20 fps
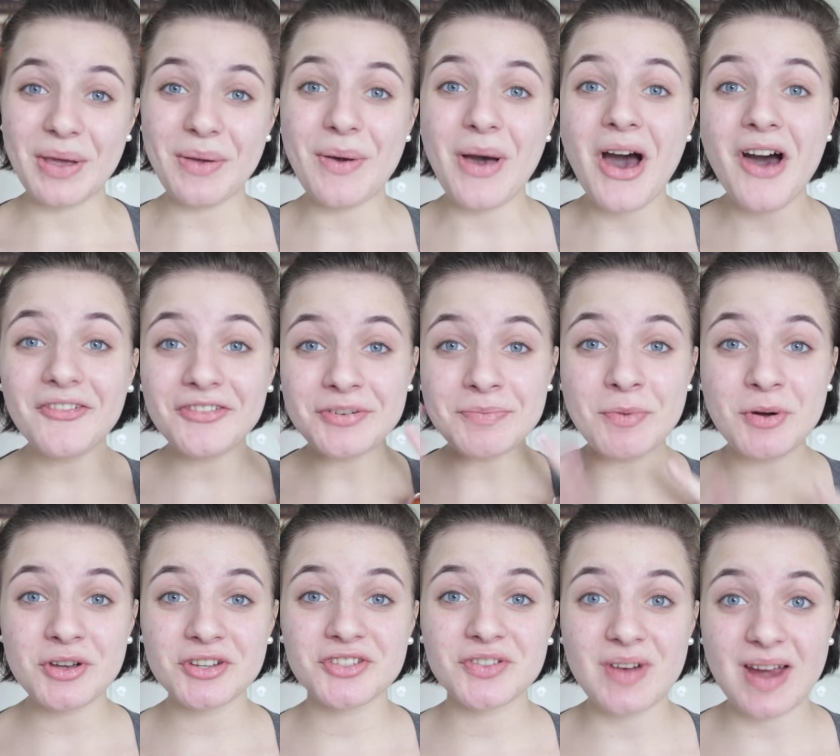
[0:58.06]
after
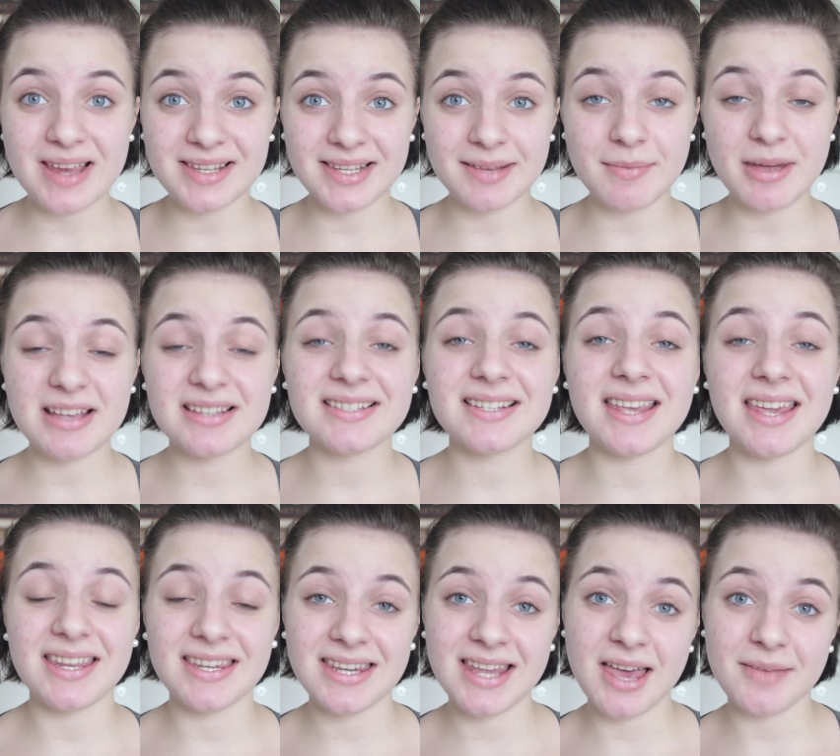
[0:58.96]
moisturizing my
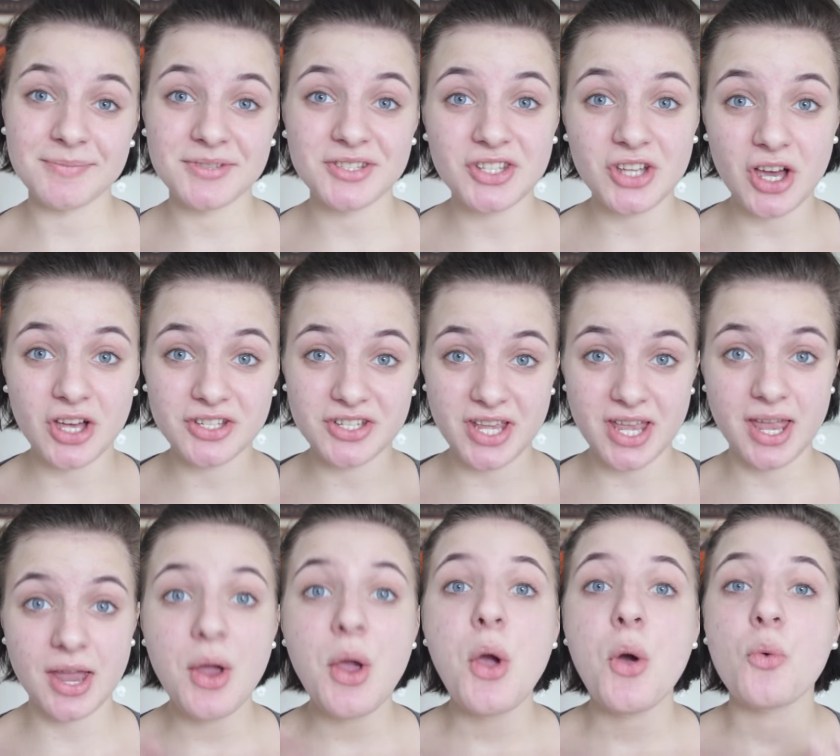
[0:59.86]
skin, I'm
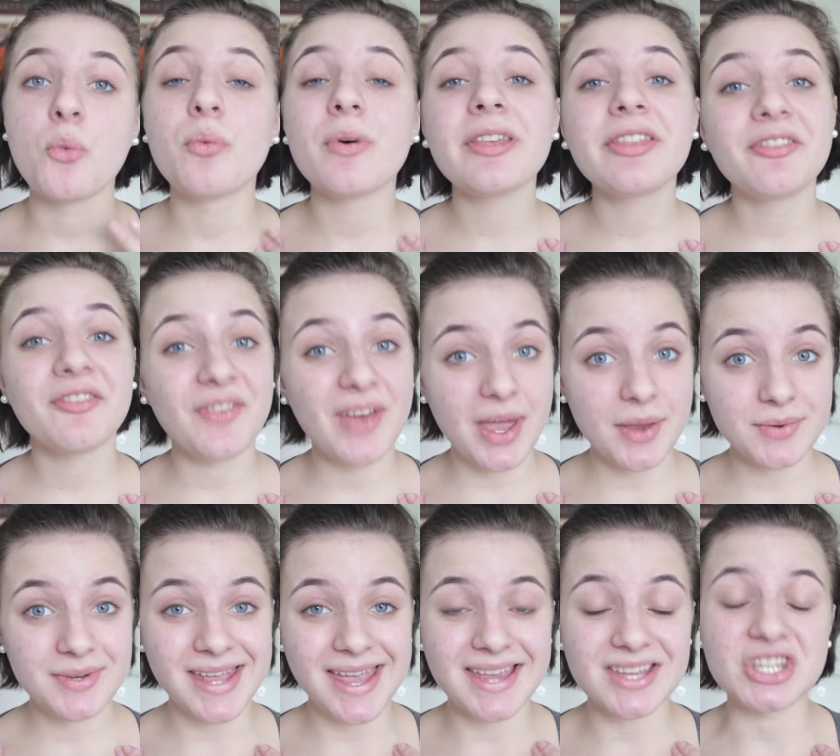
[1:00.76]
starting with
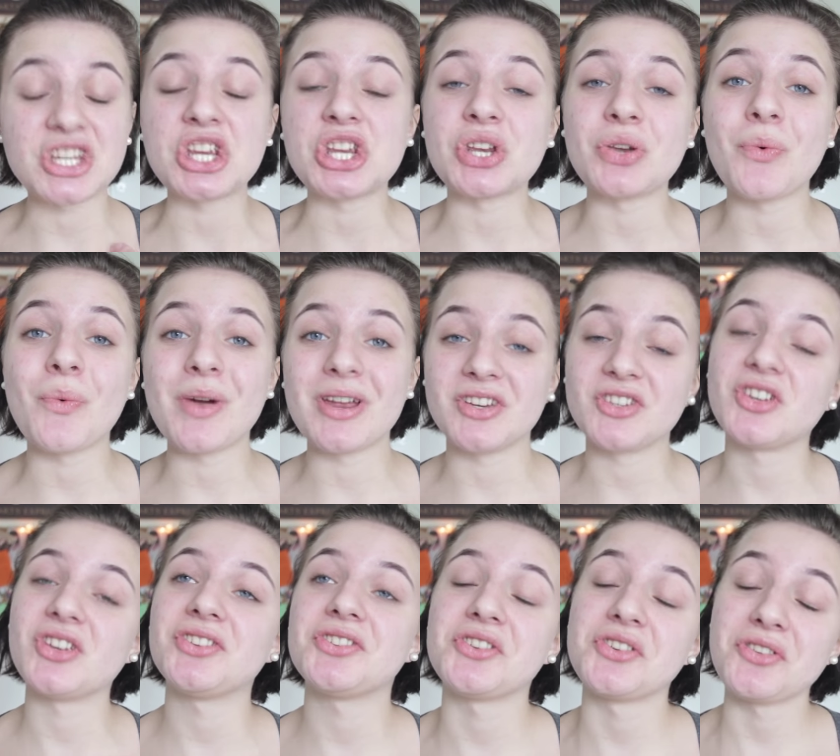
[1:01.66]
foundation, which
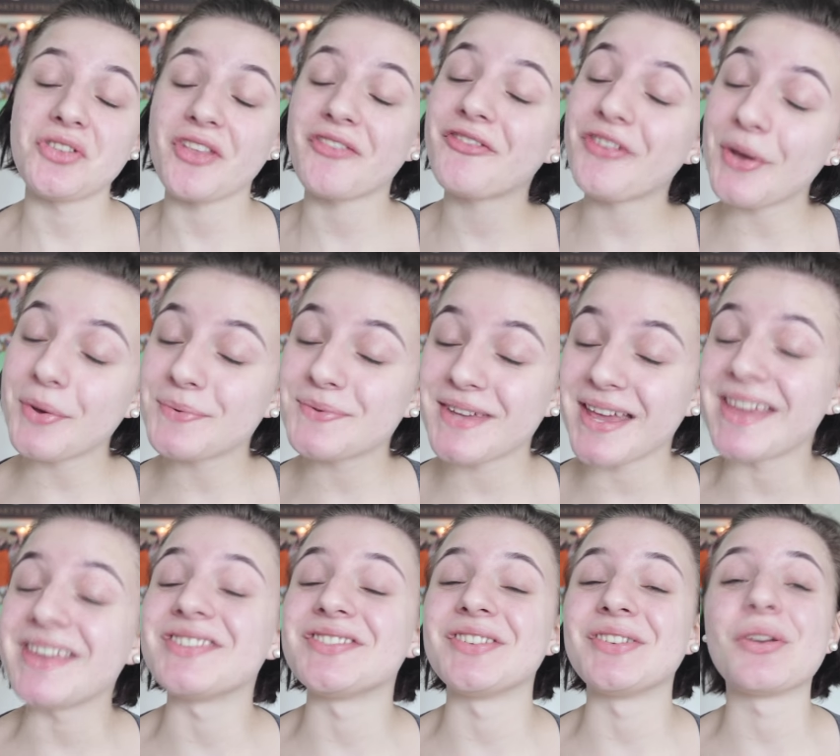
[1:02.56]
is the
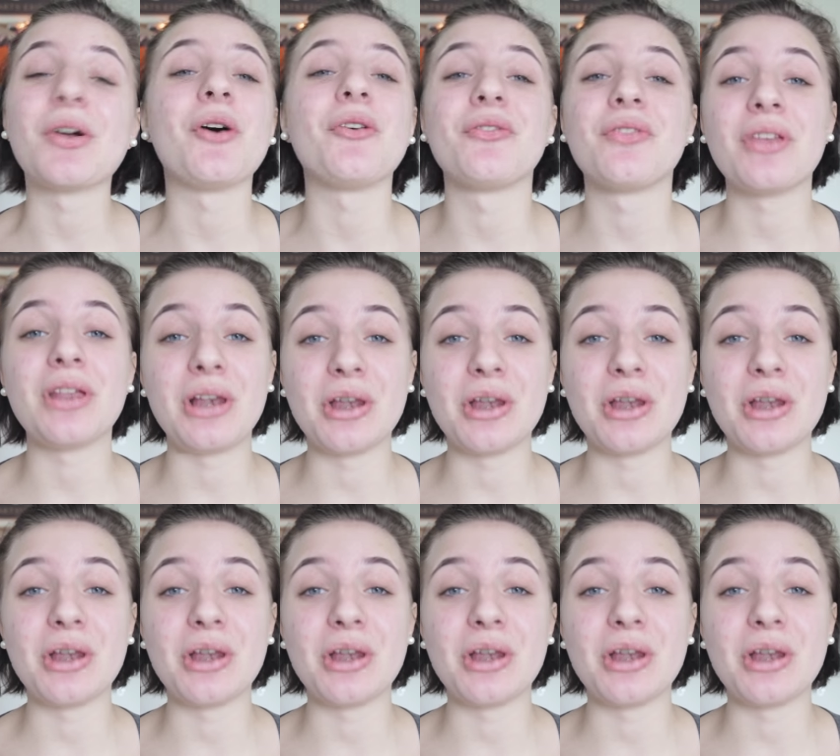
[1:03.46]
foundation of the